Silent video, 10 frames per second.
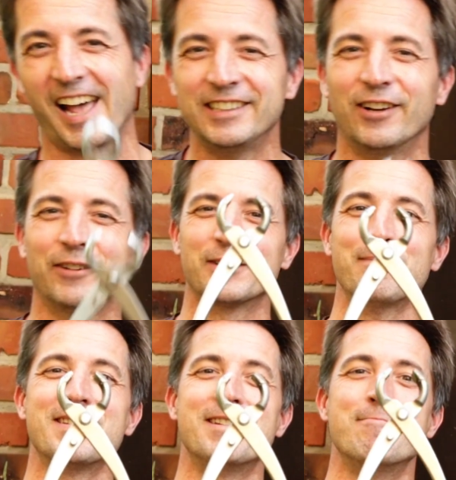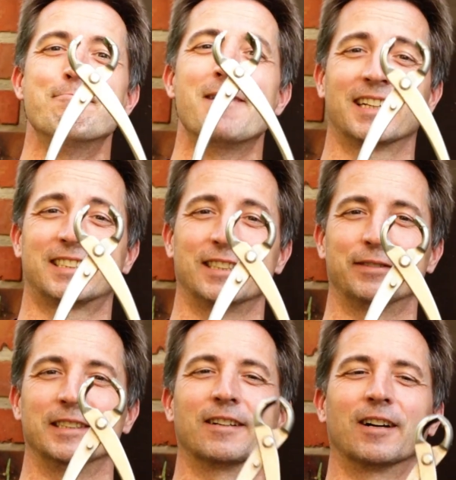and you have them in massive
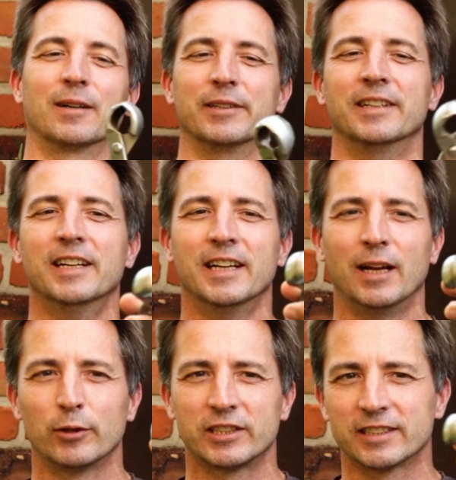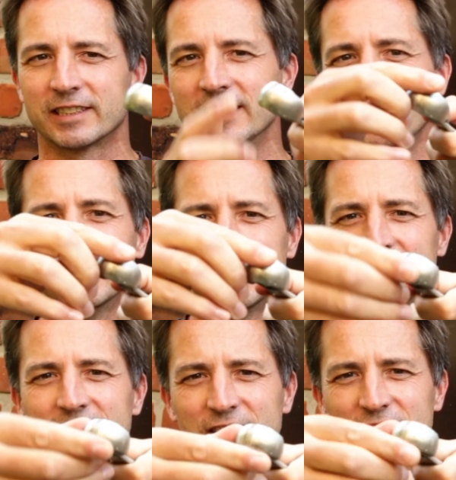in carbon. And what you can see,
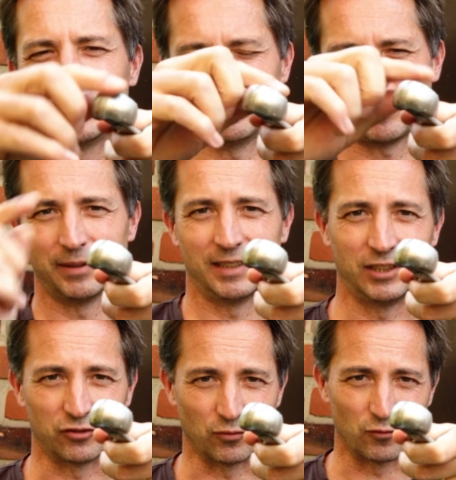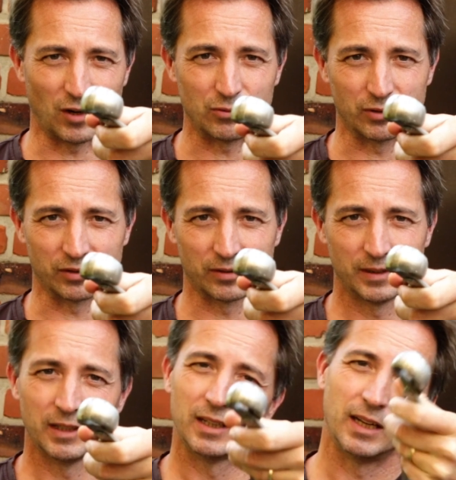this tip is rounded,
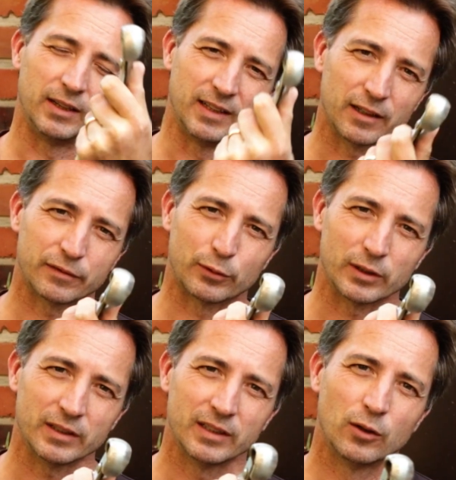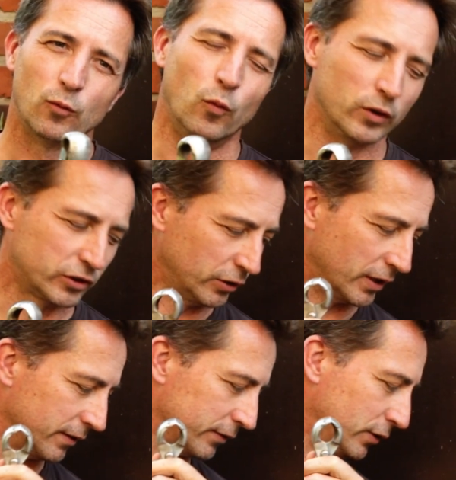and therefore once you
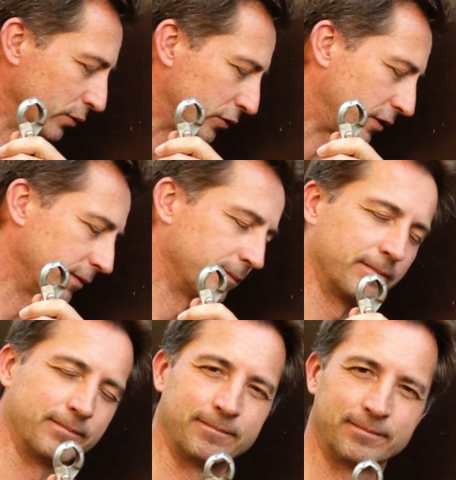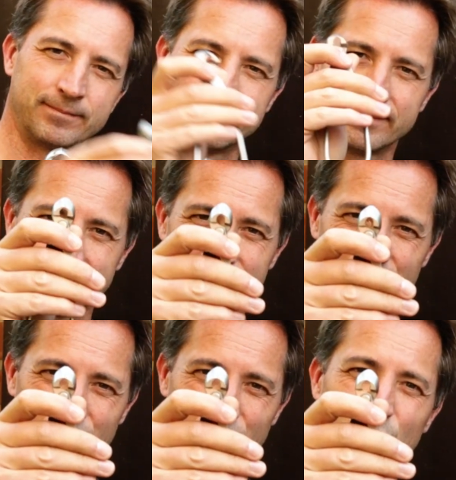have used
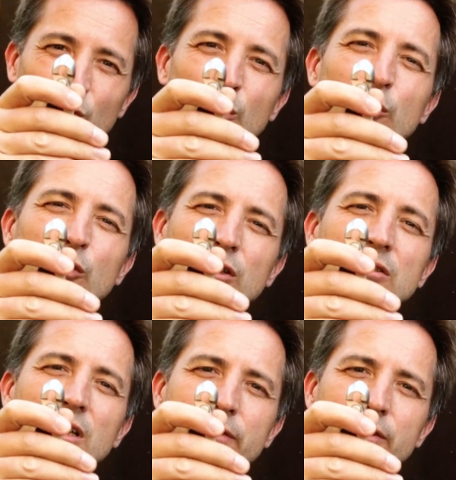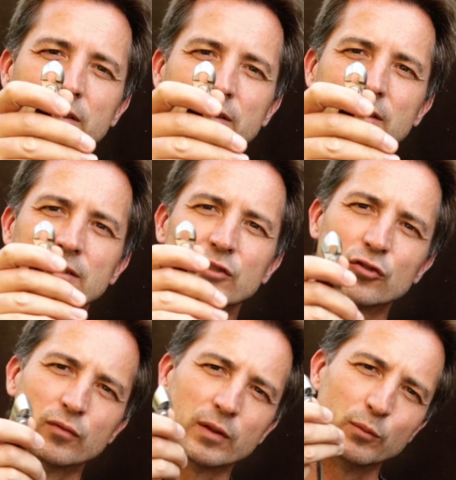your normal concave cutter
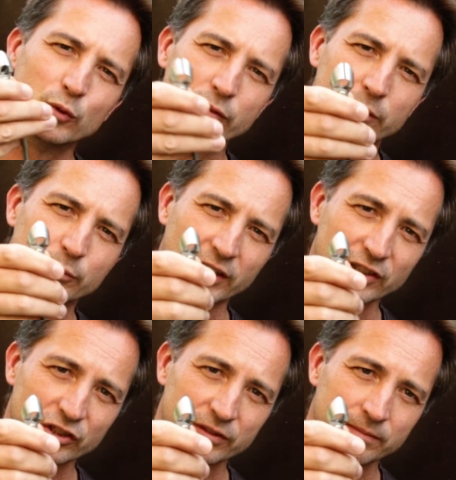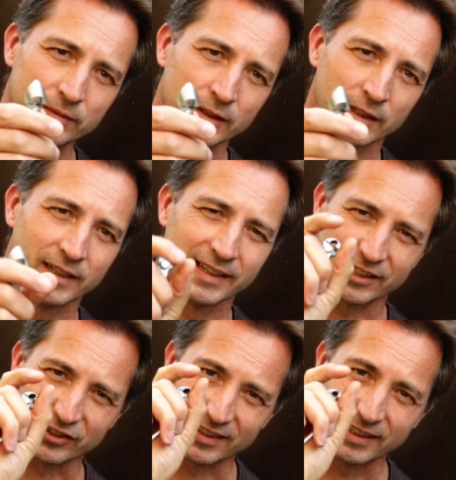to remove a branch,
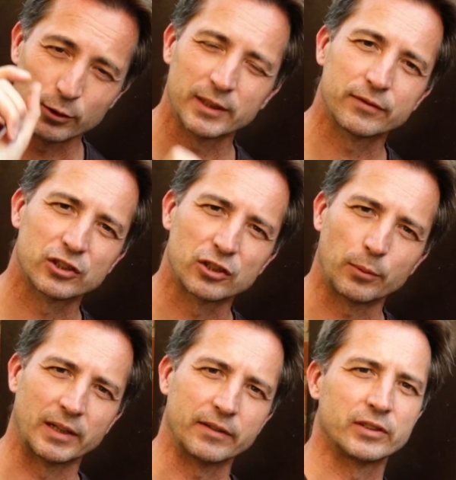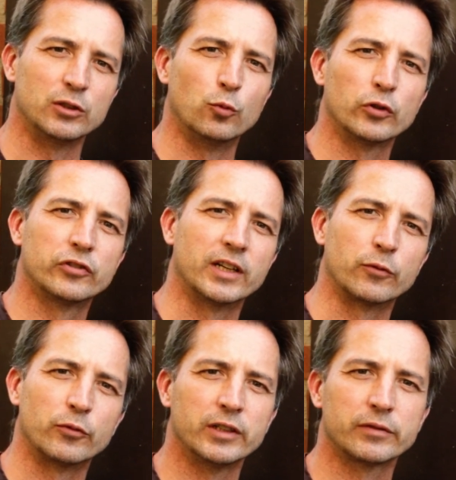there's a little bit of a stub left and you want to
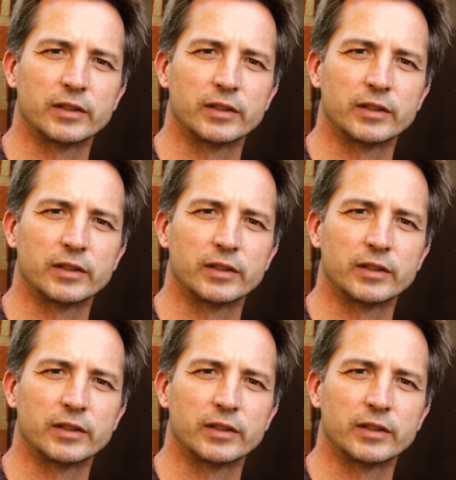get rid of